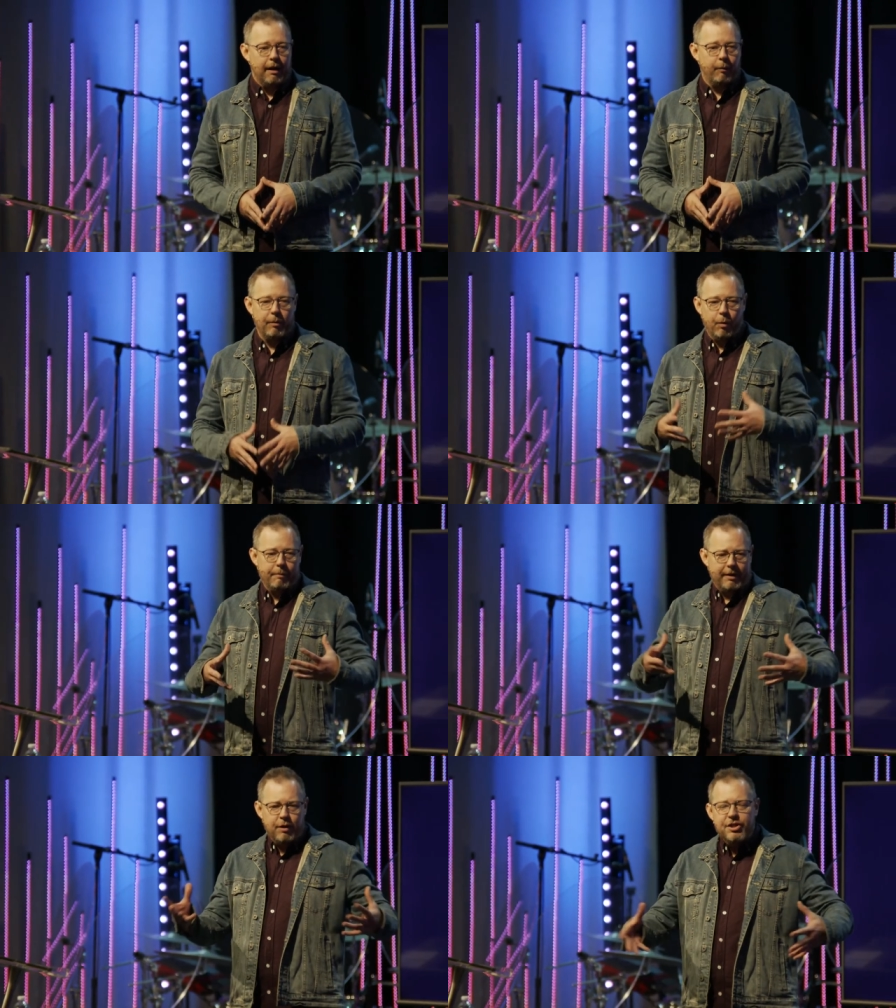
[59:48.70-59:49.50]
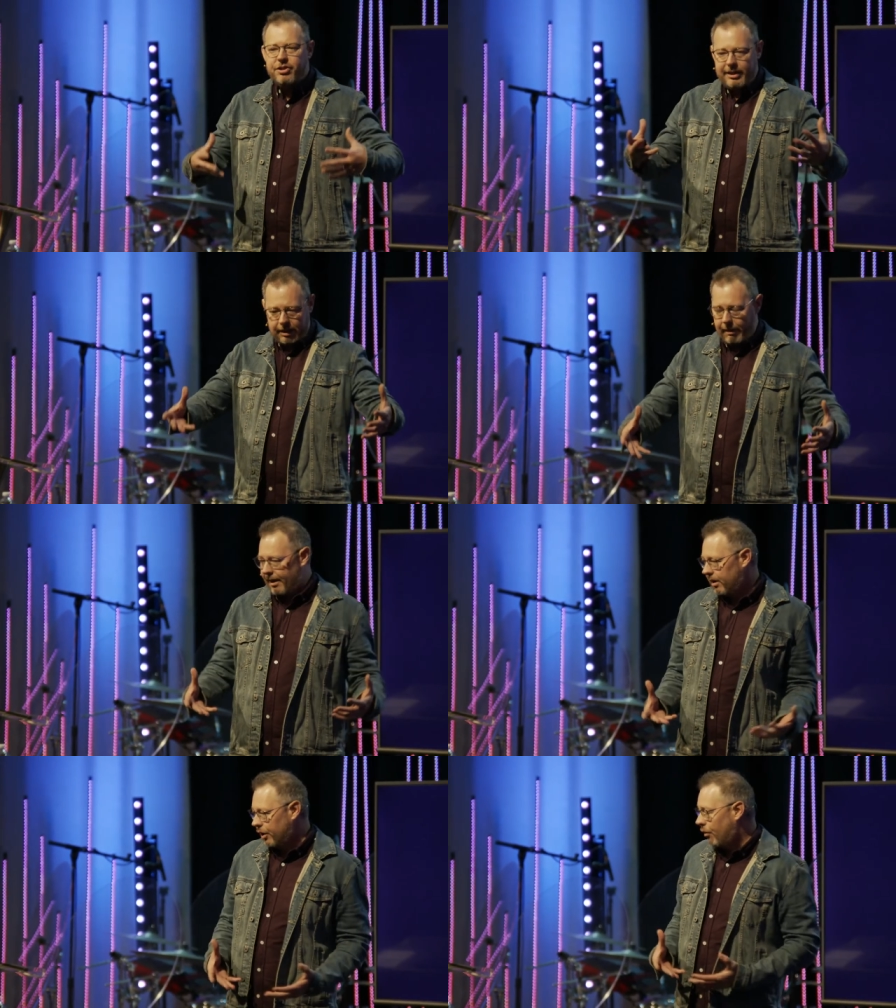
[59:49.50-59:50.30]
I mean, you just think
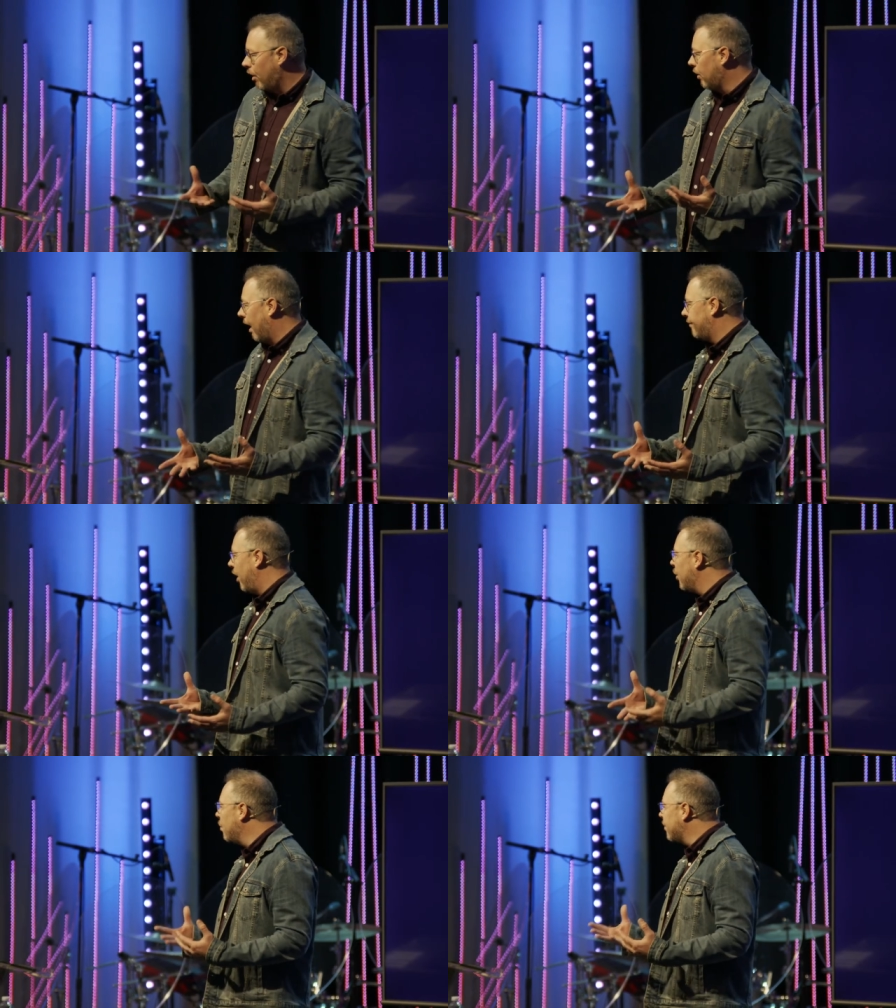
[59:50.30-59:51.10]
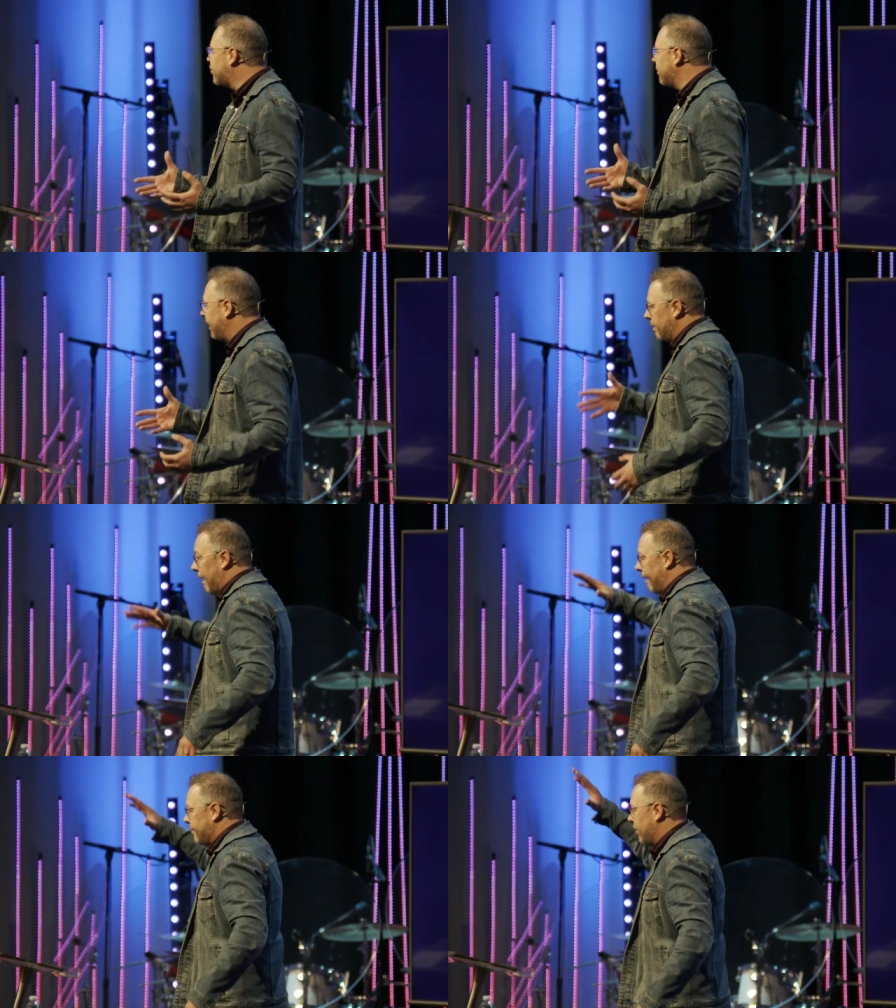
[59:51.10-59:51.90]
about it in your own life, right? Who wants to be in a
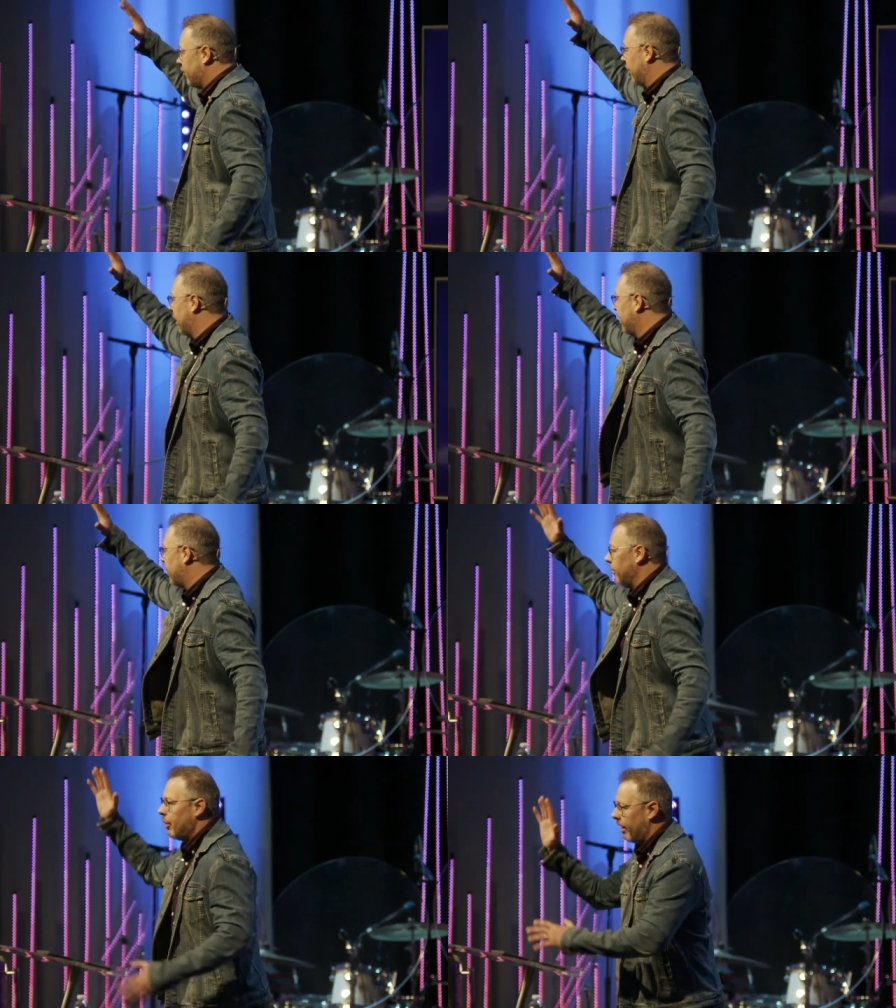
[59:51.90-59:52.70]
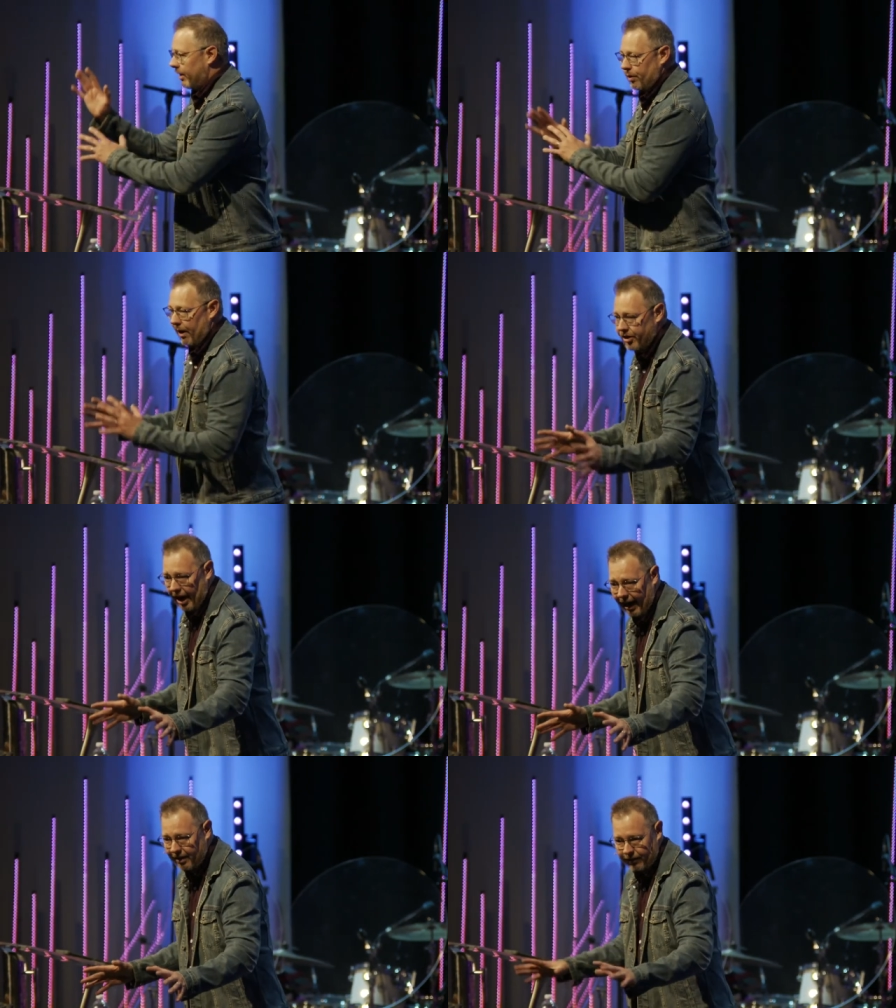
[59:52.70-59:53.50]
bad position? You don't need to raise
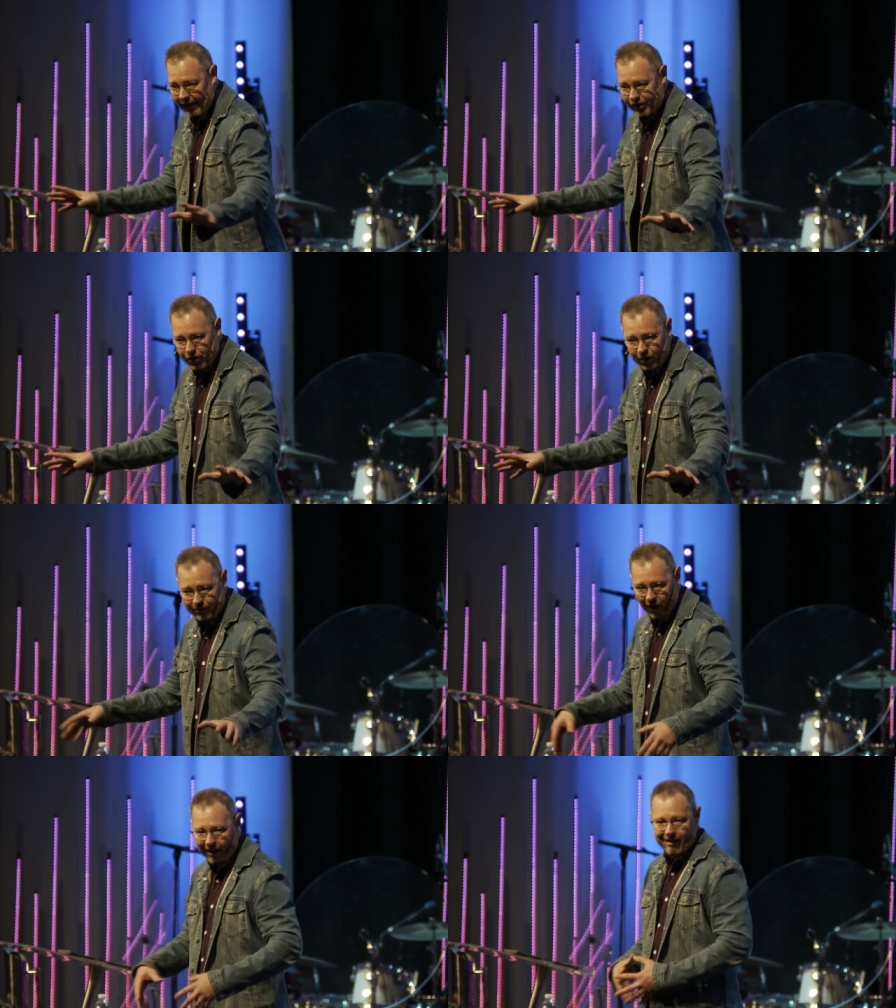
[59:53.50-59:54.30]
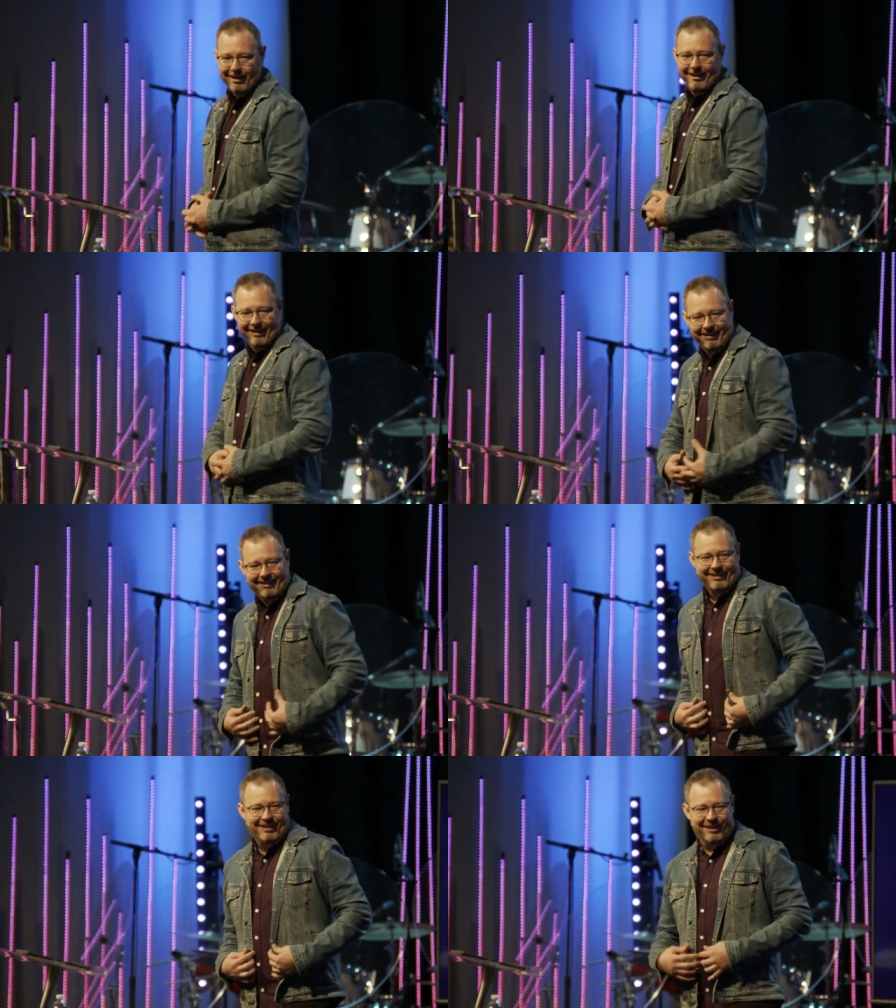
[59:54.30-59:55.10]
your hands if that's you,
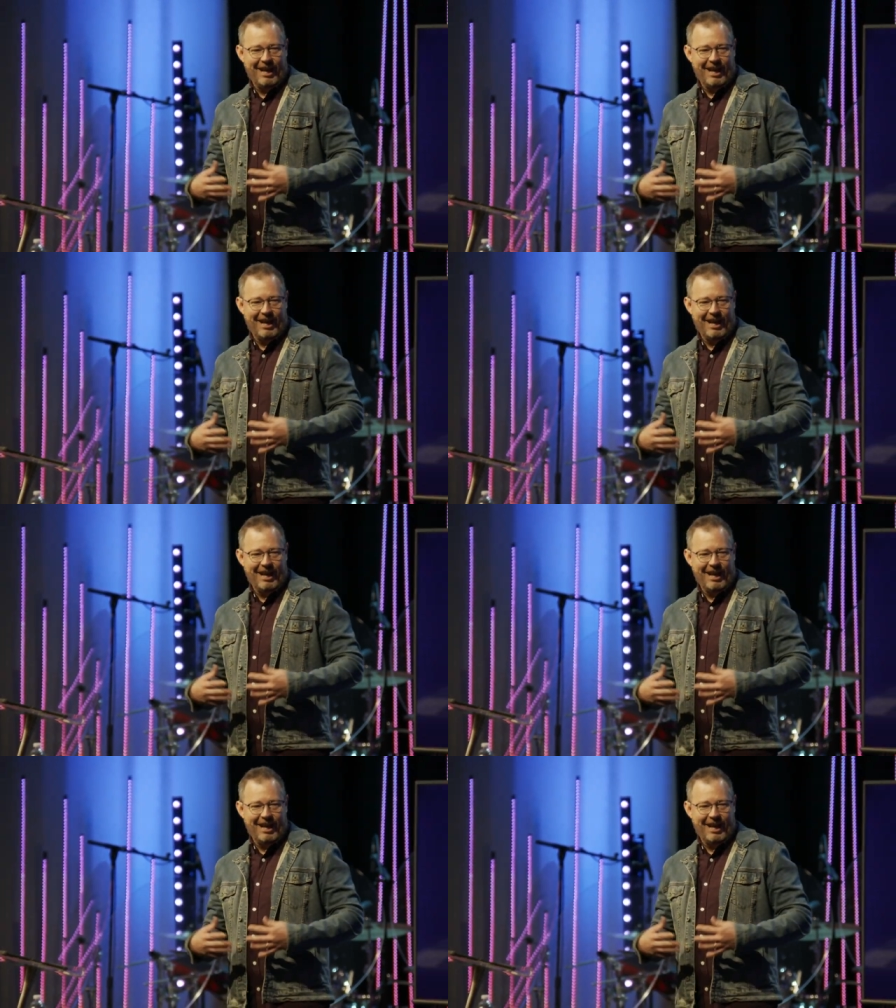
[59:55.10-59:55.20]
right?